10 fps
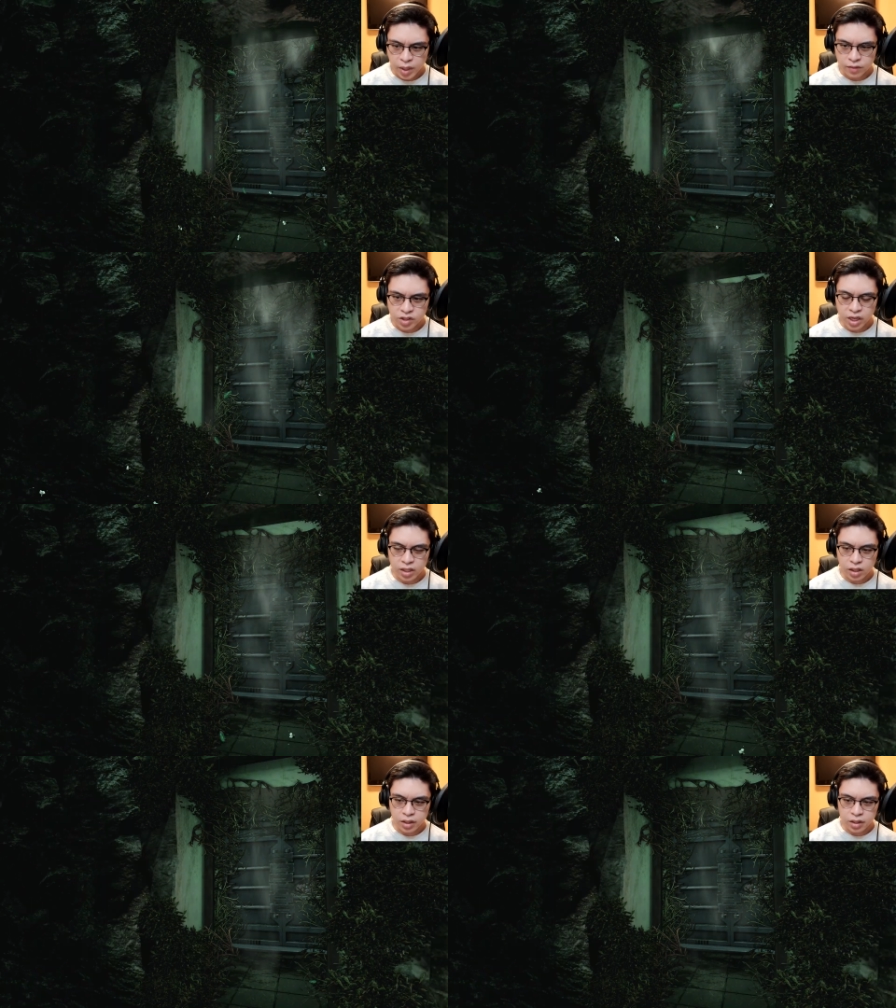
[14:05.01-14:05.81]
I might have just
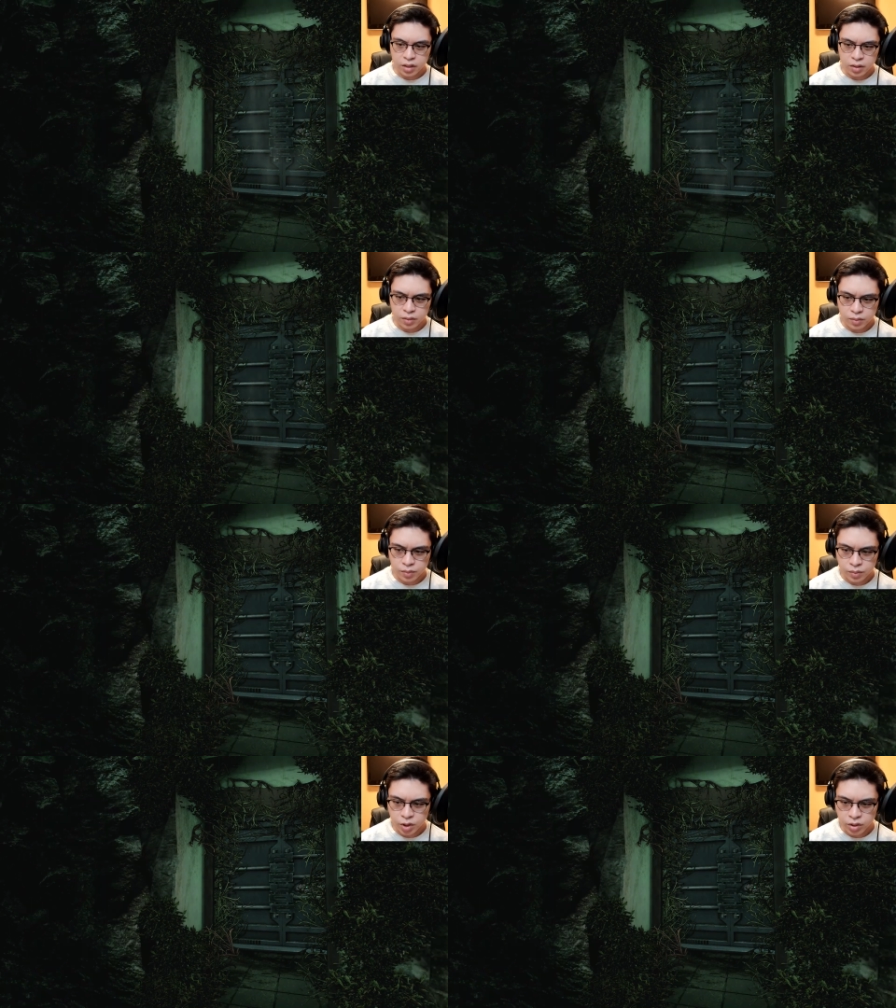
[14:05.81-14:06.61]
gotten lucky.
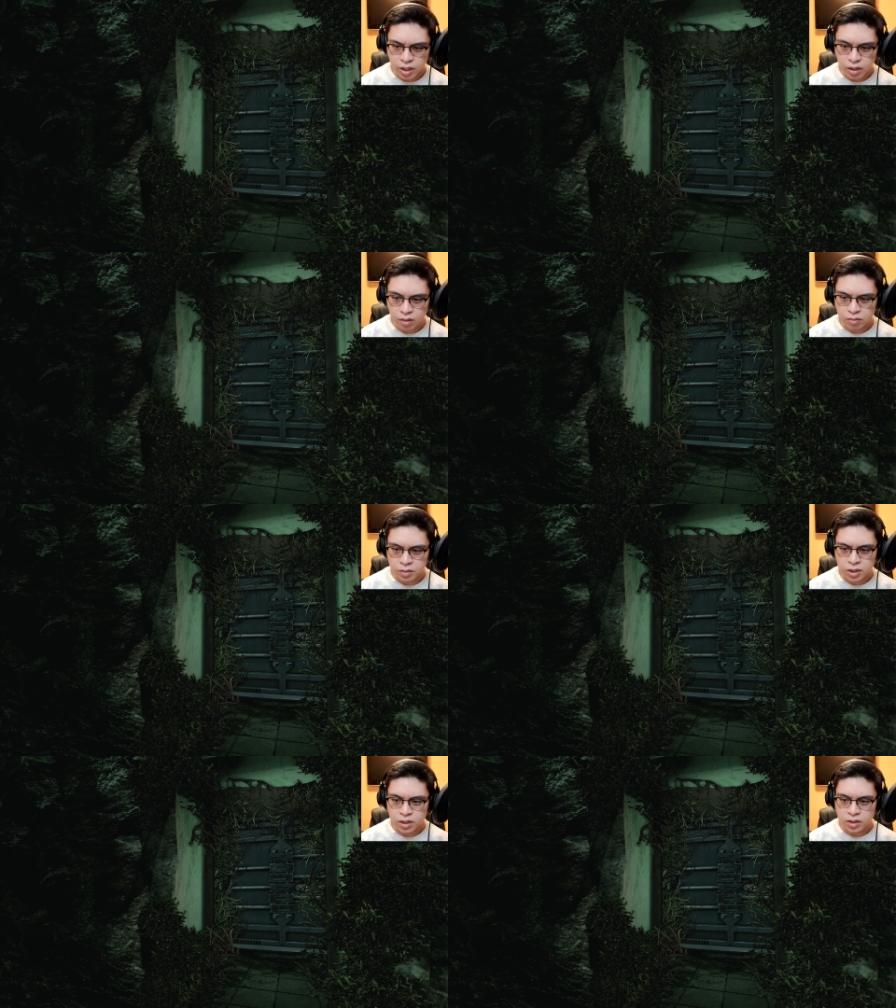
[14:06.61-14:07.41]
But okay.
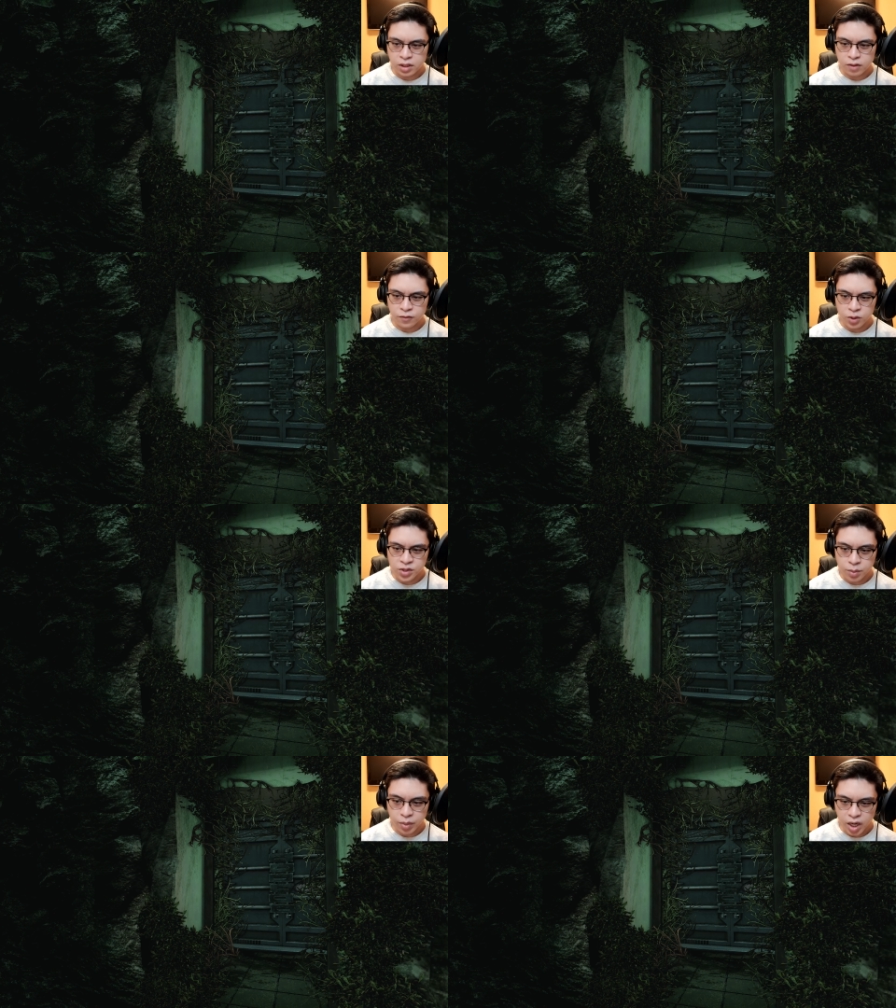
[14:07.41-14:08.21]
But
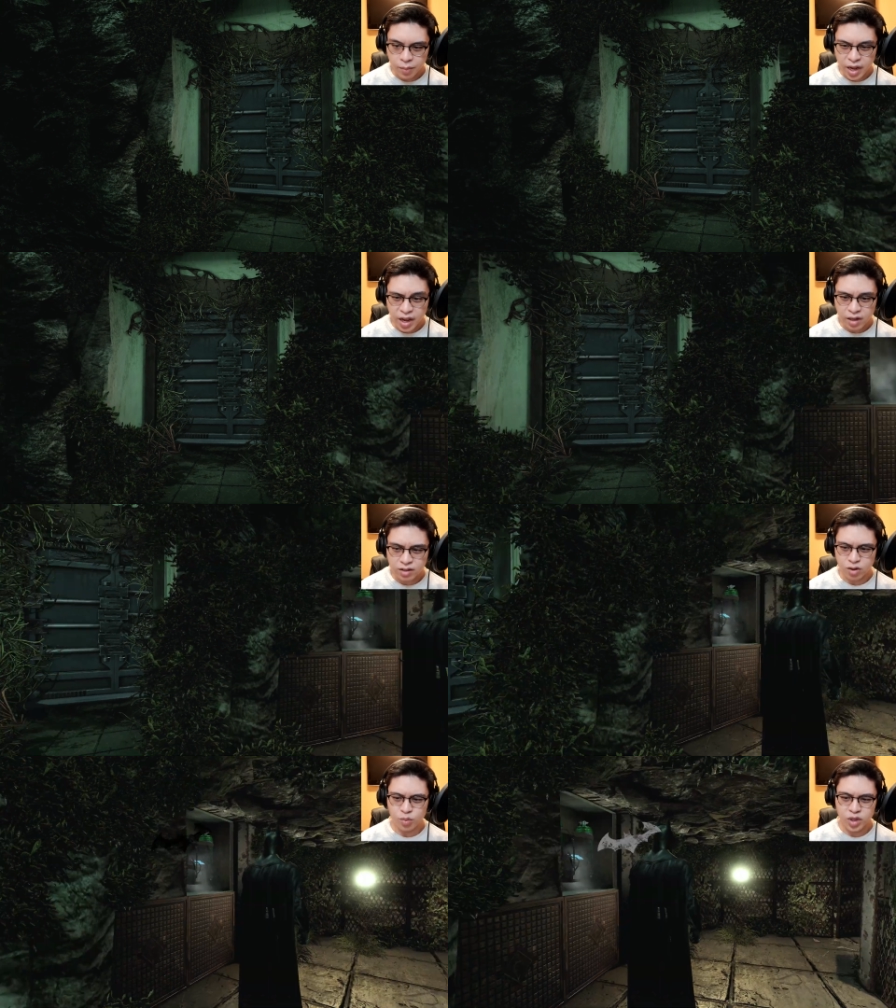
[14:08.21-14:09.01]
defuse the bomb
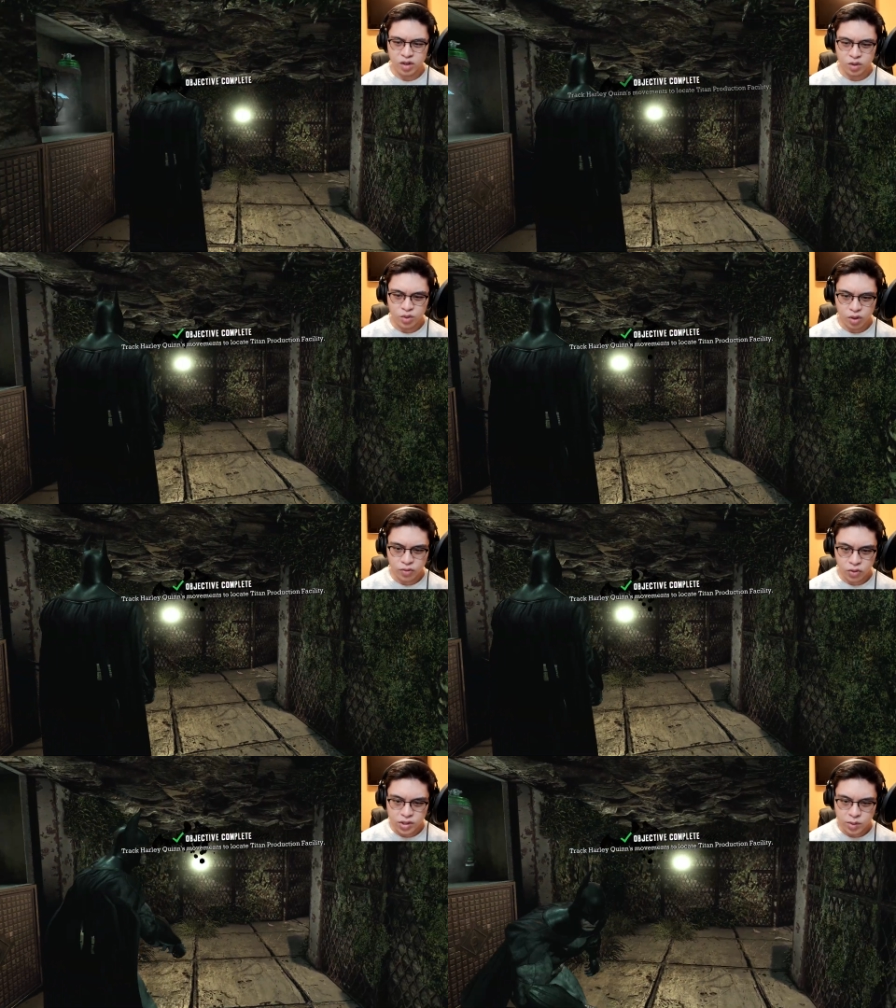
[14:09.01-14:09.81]
and open a new
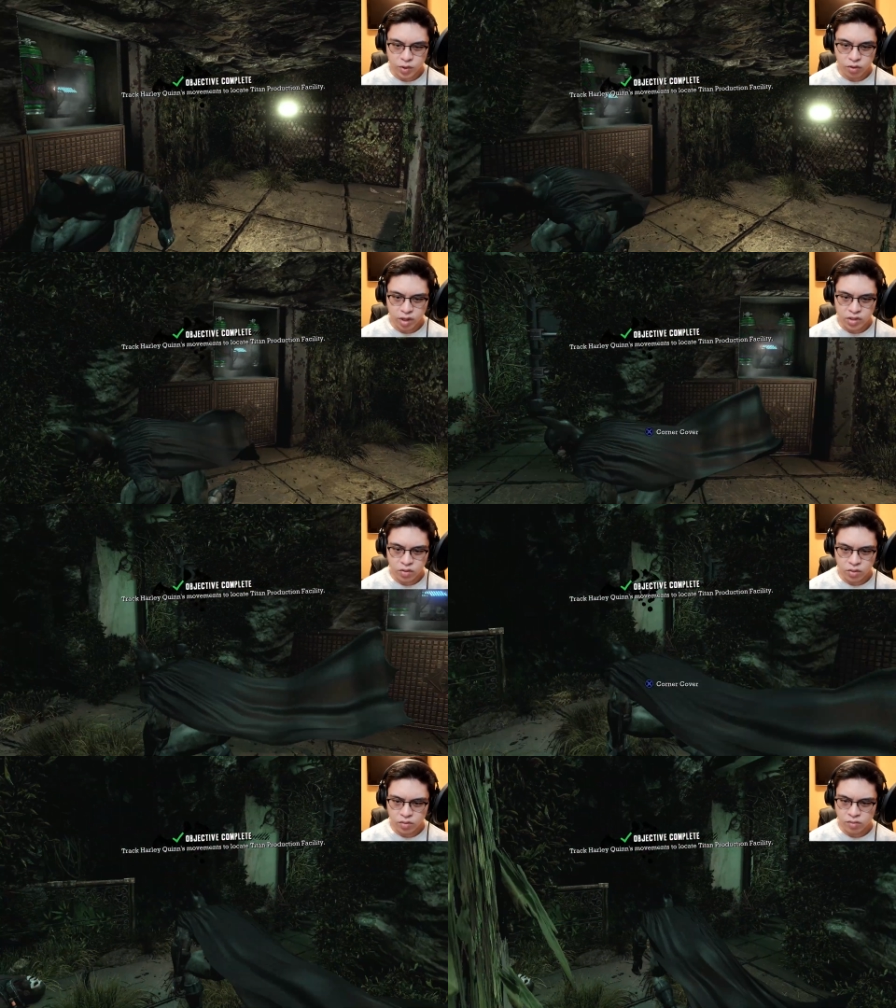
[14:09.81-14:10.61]
door for us to progress
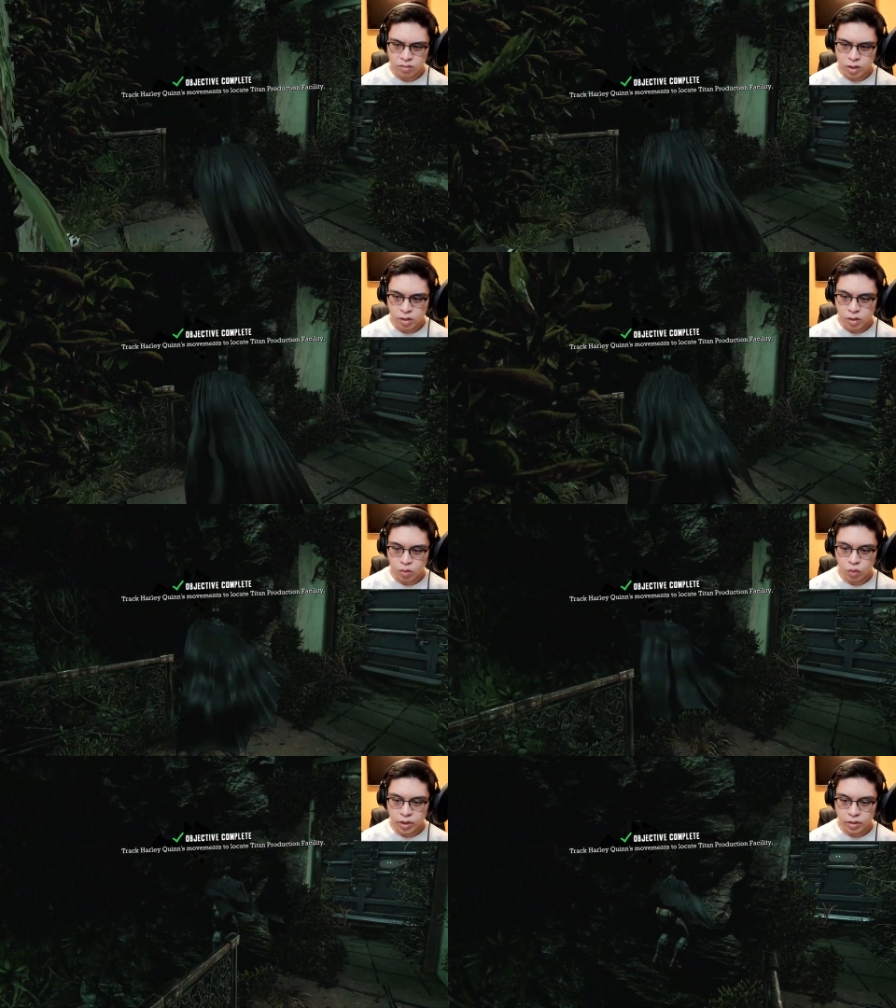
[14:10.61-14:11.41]
through.
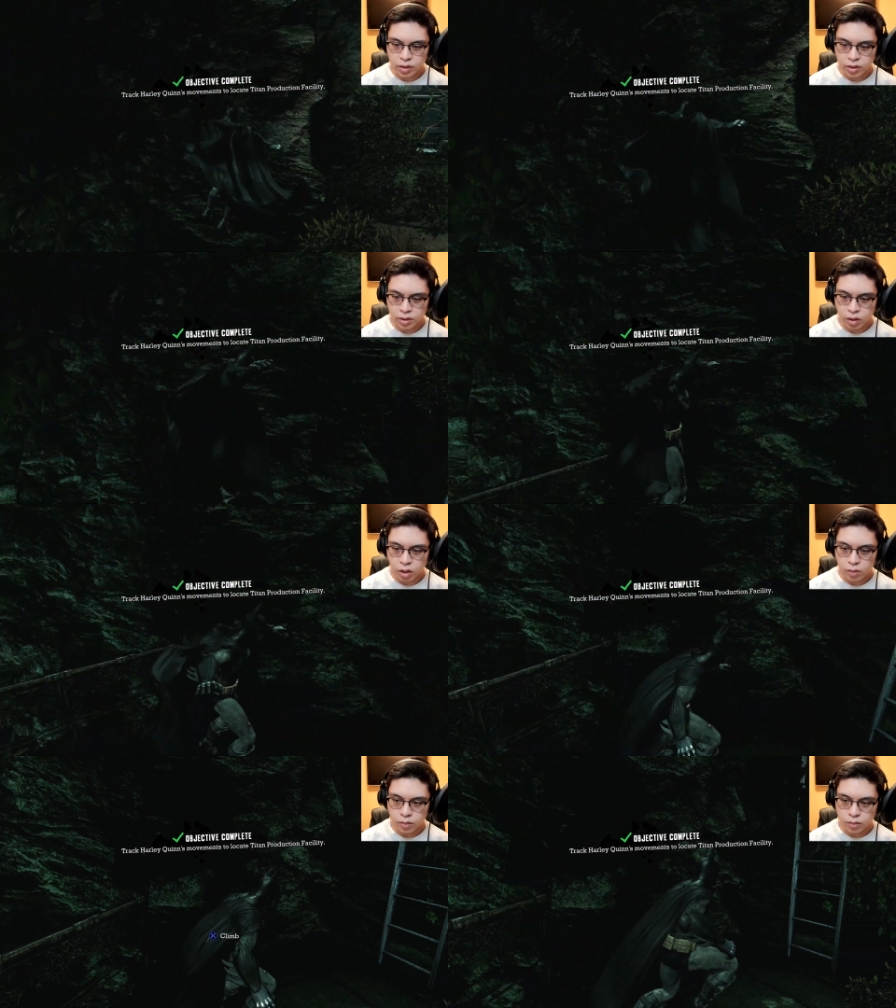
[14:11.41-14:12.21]
Weird.
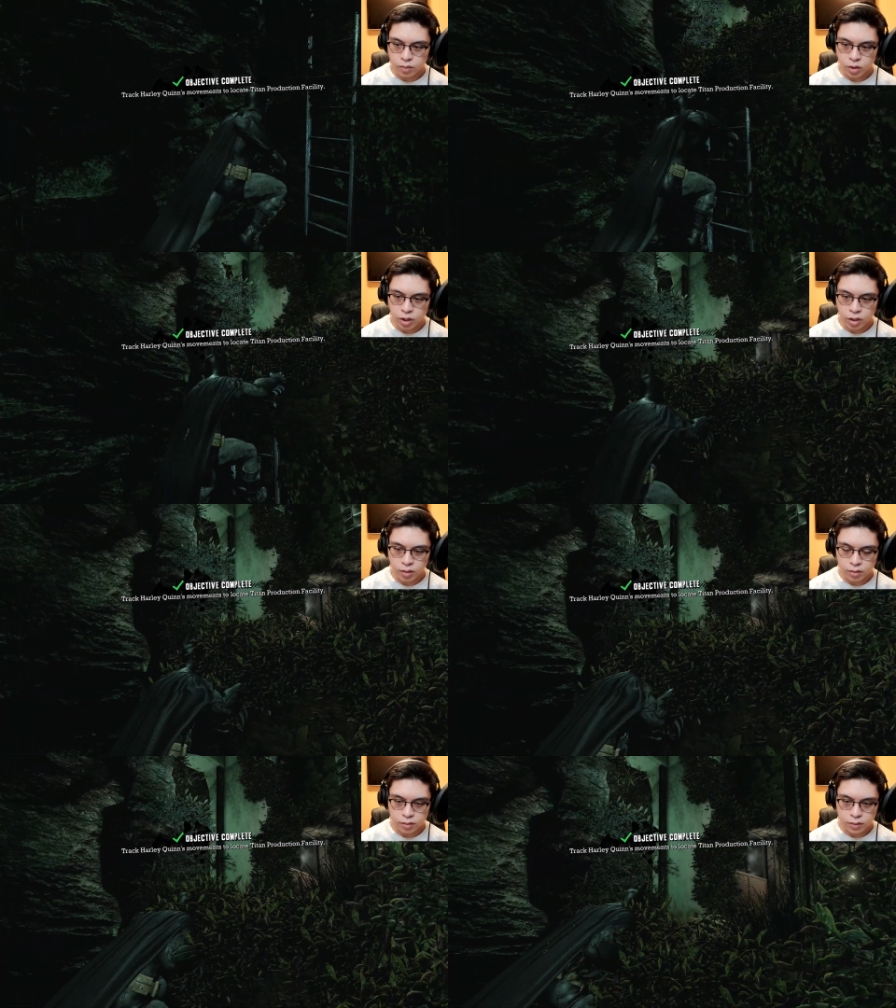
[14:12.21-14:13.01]
Oh, okay.